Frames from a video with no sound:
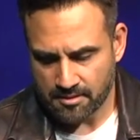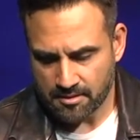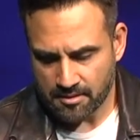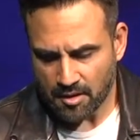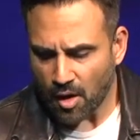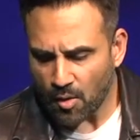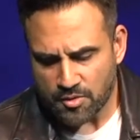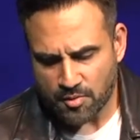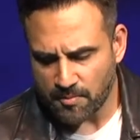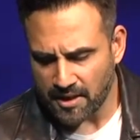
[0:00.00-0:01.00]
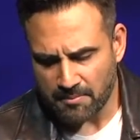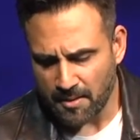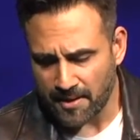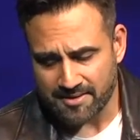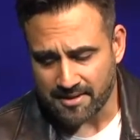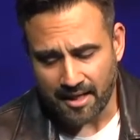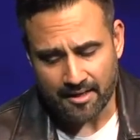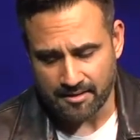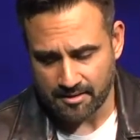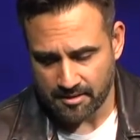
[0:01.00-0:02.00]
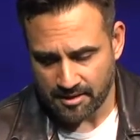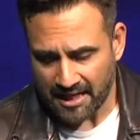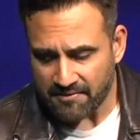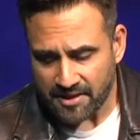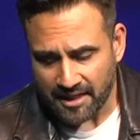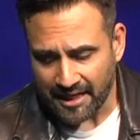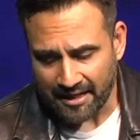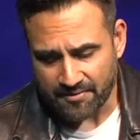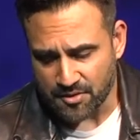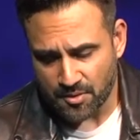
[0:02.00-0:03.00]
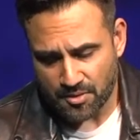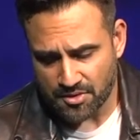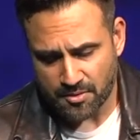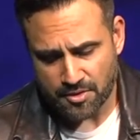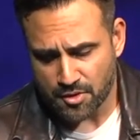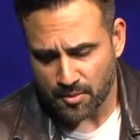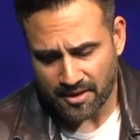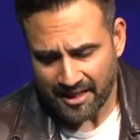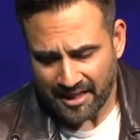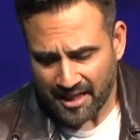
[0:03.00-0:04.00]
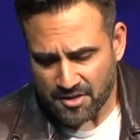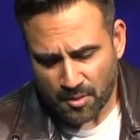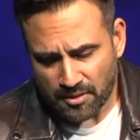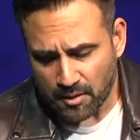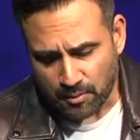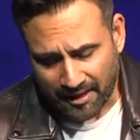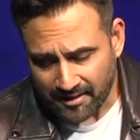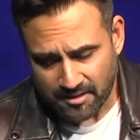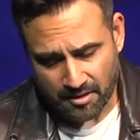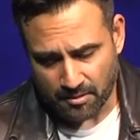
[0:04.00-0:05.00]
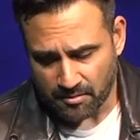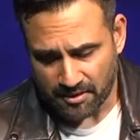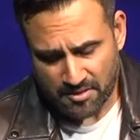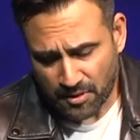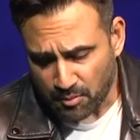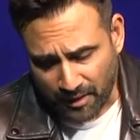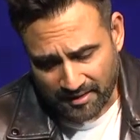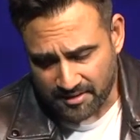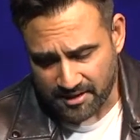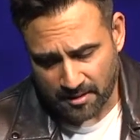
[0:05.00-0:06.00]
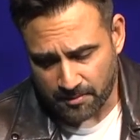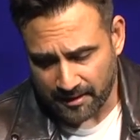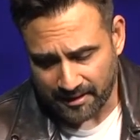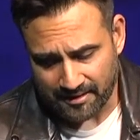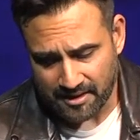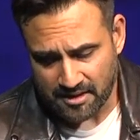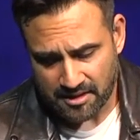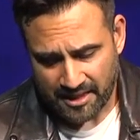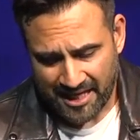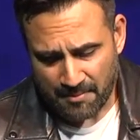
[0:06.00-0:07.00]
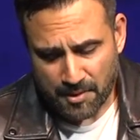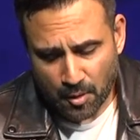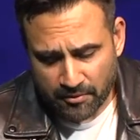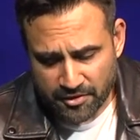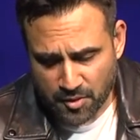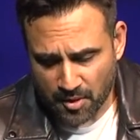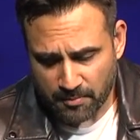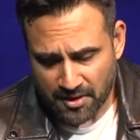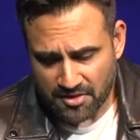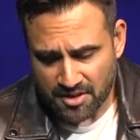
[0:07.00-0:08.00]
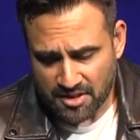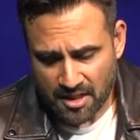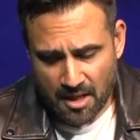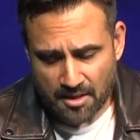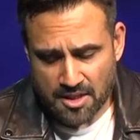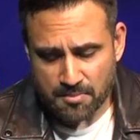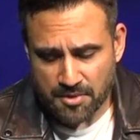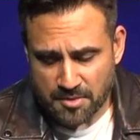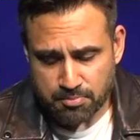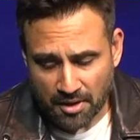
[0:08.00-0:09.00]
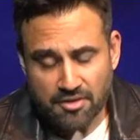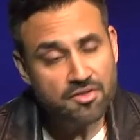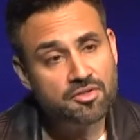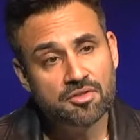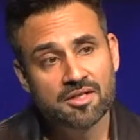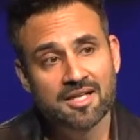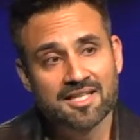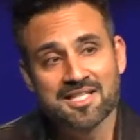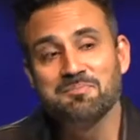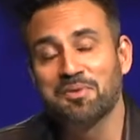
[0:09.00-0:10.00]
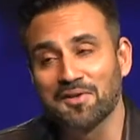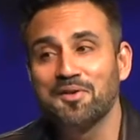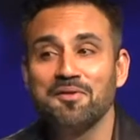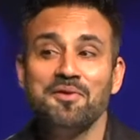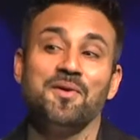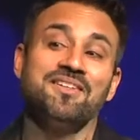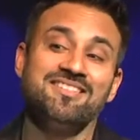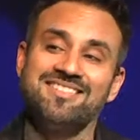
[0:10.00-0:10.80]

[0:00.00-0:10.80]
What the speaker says: You're always with me and by my side. Everything I have is yours to enjoy. It's only right, though. It's only right to celebrate like this and be overjoyed because this brother of yours